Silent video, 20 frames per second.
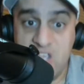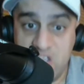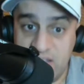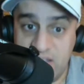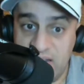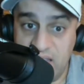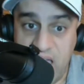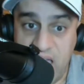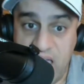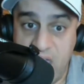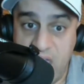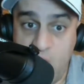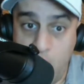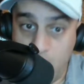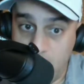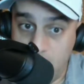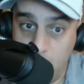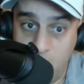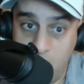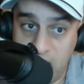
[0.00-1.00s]
You can lie
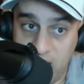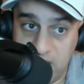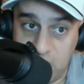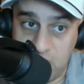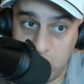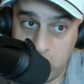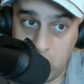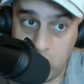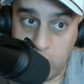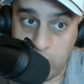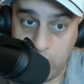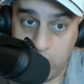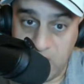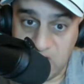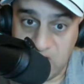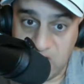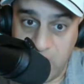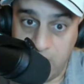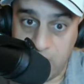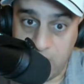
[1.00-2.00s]
all you want at the New York
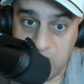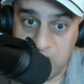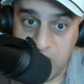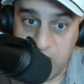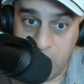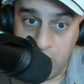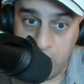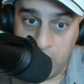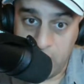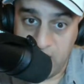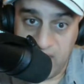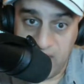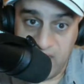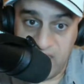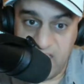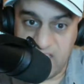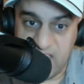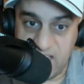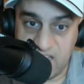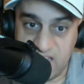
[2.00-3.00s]
press conference there.
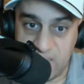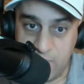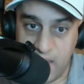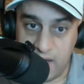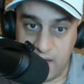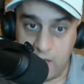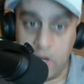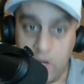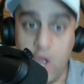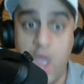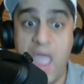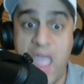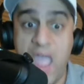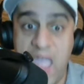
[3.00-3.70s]
It doesn't matter.